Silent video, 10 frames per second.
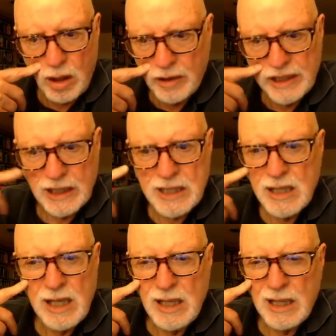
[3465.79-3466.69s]

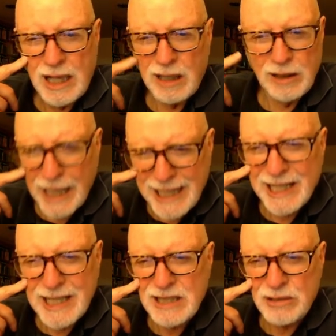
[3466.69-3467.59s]
a
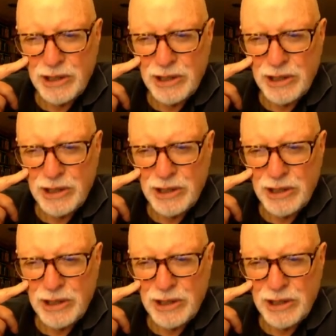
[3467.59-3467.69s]
Leninist